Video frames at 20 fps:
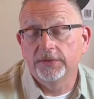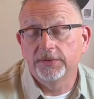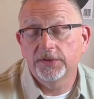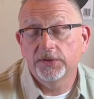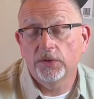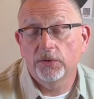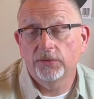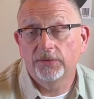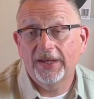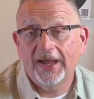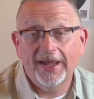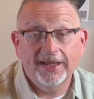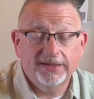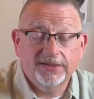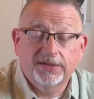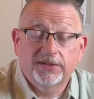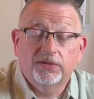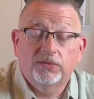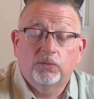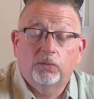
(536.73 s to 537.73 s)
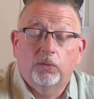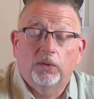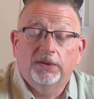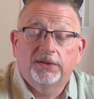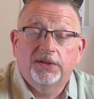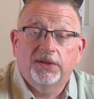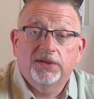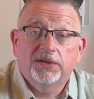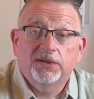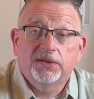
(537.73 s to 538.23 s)
So that's what
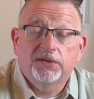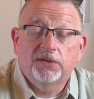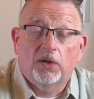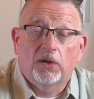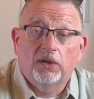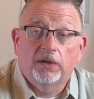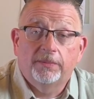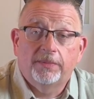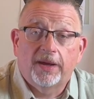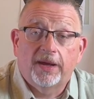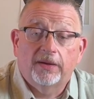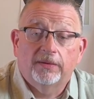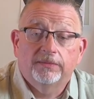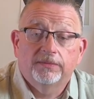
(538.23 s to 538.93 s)
this is all about.